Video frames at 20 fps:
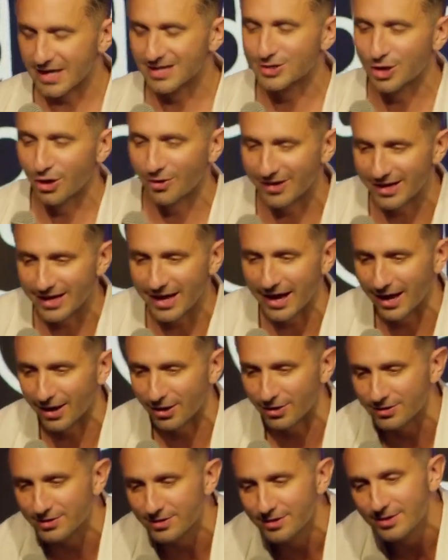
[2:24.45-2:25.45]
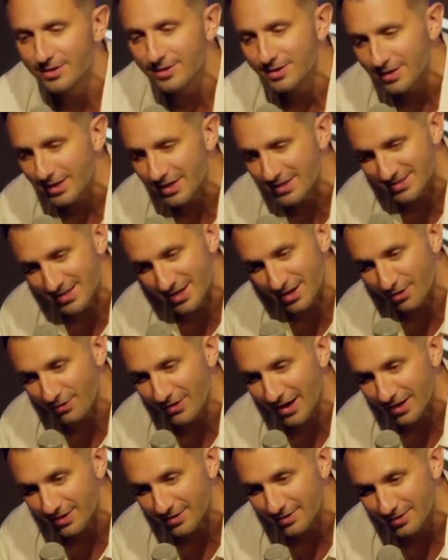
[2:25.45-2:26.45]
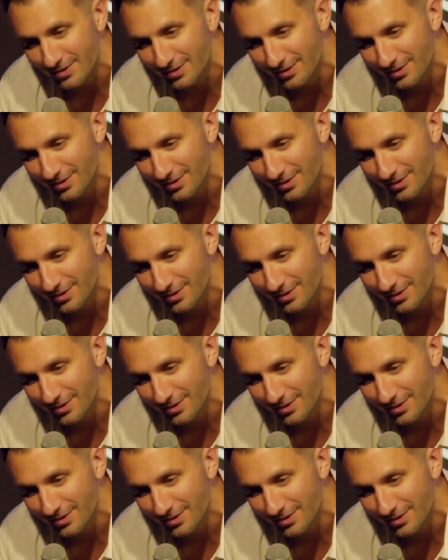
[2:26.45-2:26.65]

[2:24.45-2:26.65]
Sorry, hang on. Is he correct?